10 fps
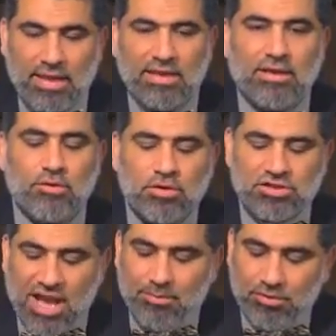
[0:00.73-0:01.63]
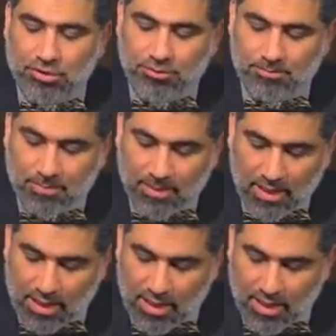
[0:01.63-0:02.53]
In Luke chapter
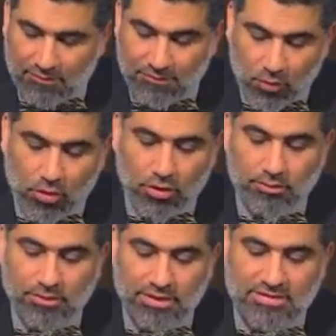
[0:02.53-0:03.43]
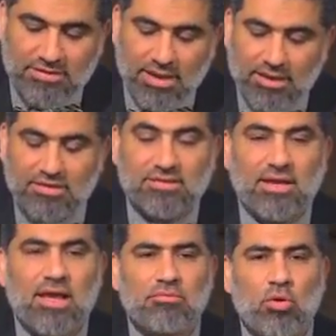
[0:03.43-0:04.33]
4, Isa alayhi
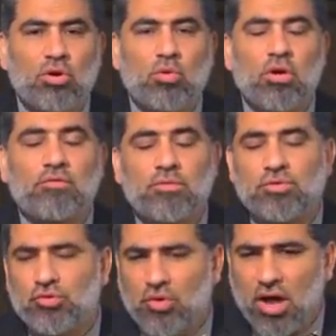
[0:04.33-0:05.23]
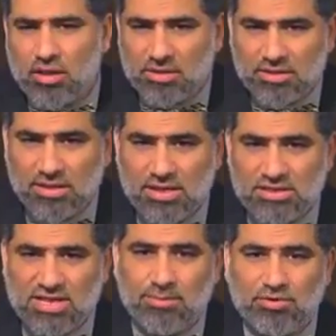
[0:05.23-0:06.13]
salam will quote from Deuteronomy
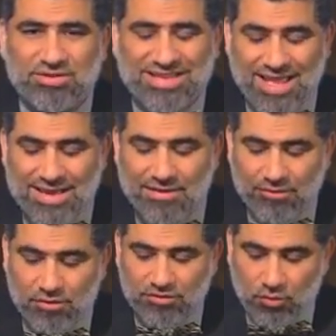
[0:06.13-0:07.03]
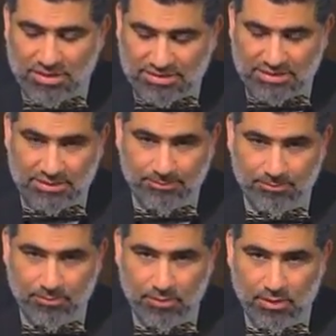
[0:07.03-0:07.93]
chapter 10, verse 20,
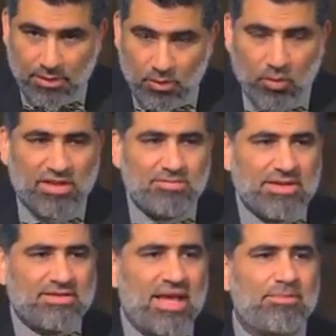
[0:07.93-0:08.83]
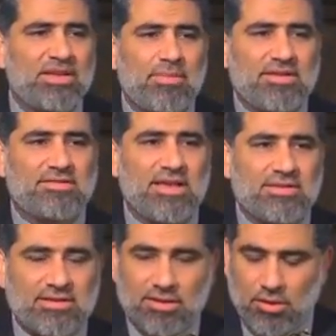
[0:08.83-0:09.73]
when he's being tempted by
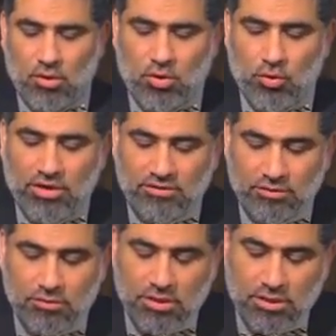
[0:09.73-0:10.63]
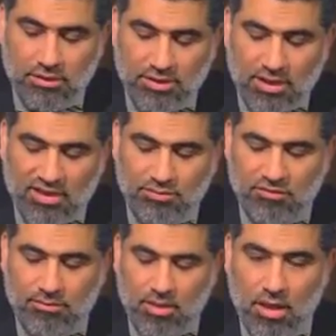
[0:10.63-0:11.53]
Satan, according to the
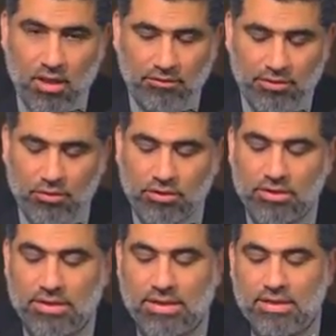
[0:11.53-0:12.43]
Gospel of Luke.